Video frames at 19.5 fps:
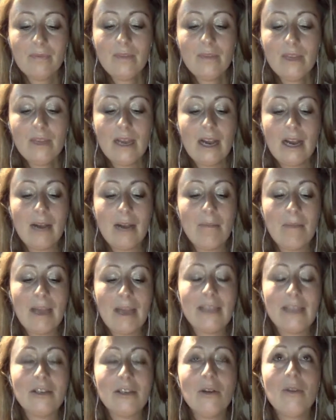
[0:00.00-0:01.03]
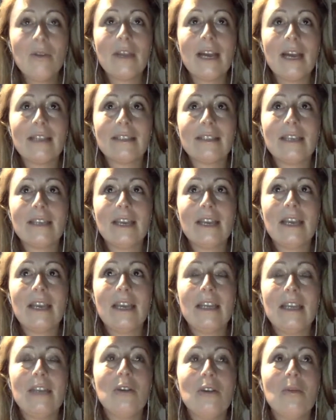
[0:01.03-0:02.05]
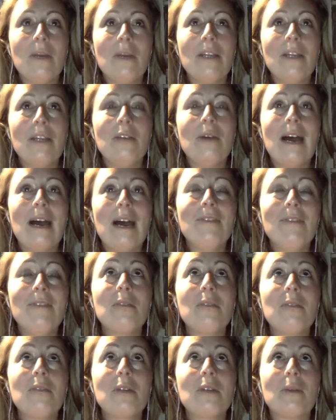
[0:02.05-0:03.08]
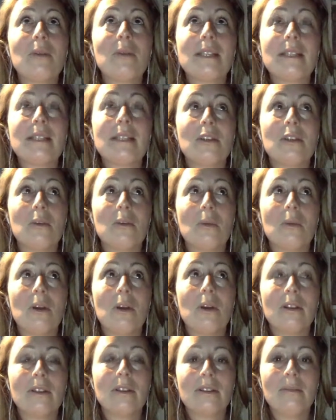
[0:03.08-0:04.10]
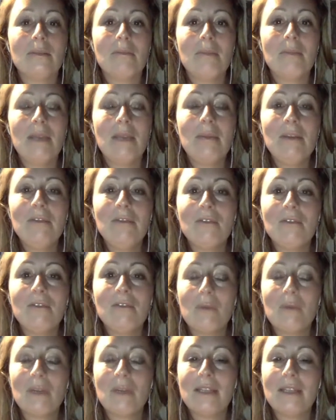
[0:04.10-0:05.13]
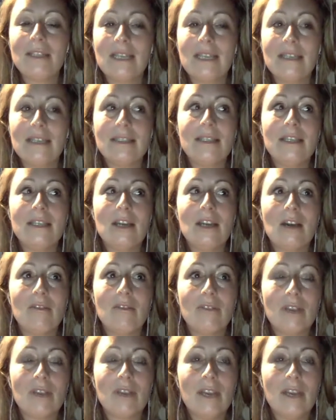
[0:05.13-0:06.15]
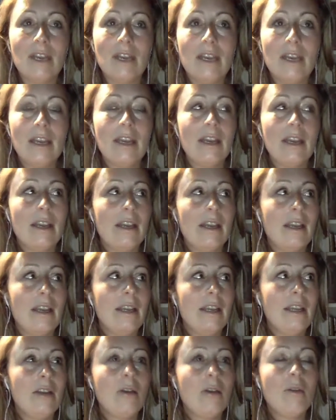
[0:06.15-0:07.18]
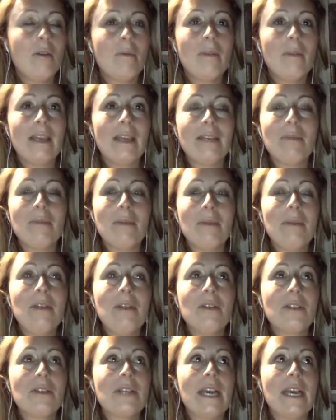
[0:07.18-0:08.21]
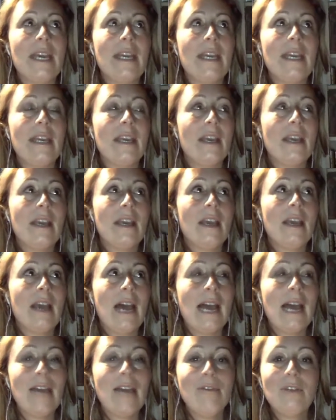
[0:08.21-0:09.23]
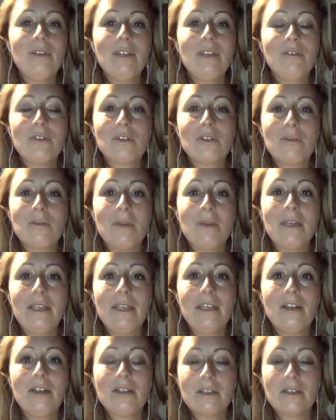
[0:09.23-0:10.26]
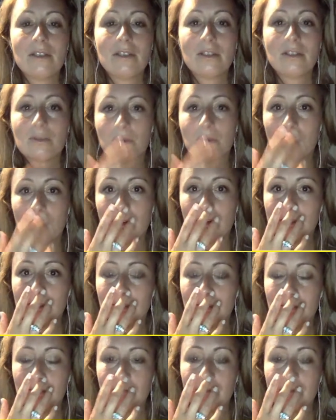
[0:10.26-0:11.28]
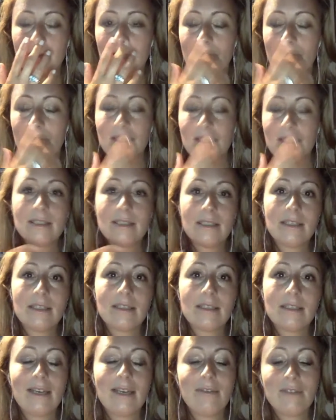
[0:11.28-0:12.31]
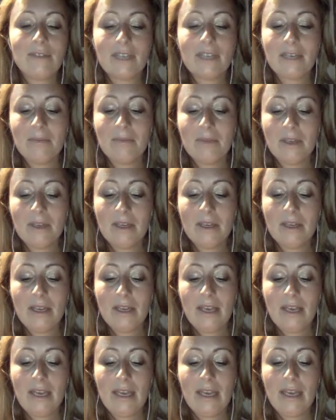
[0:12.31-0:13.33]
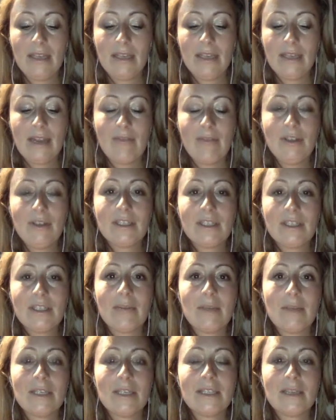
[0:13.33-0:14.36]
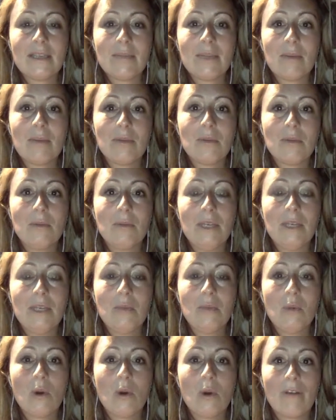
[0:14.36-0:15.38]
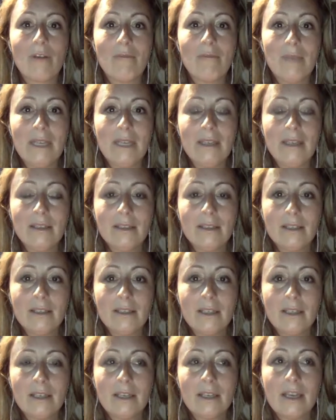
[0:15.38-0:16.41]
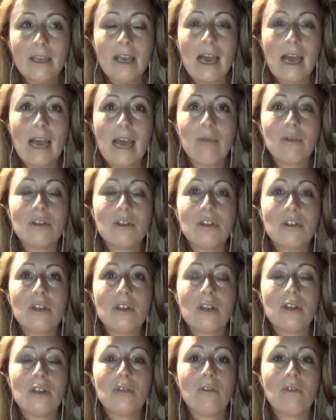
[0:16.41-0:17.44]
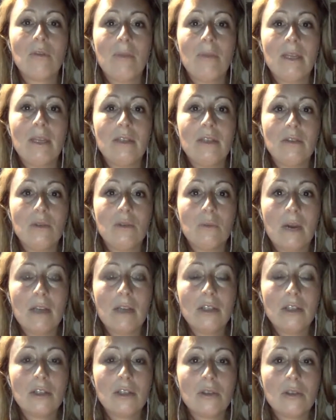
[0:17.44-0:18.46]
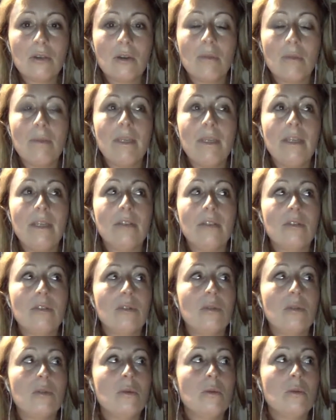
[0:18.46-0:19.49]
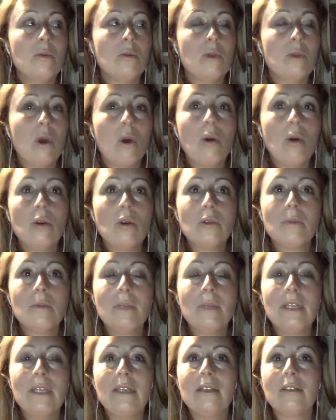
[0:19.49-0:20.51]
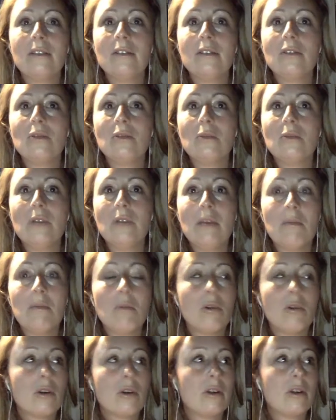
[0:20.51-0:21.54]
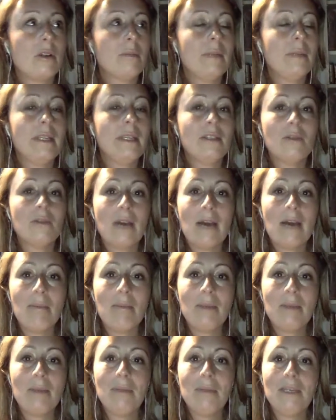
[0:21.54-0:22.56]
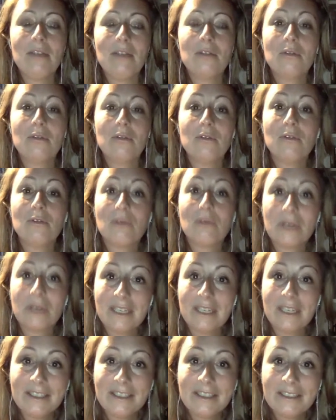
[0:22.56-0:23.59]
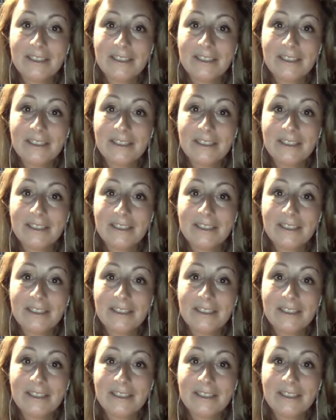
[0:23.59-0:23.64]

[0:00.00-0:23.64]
I know that, when you have that request in your world, maybe from an intensity of, like maybe you say, I've lived so many years in this world, at least in this lifetime. And every time I stepped up to being more of me, I was judged for being too much or being too cold, being too immoral, being too happy, being too free.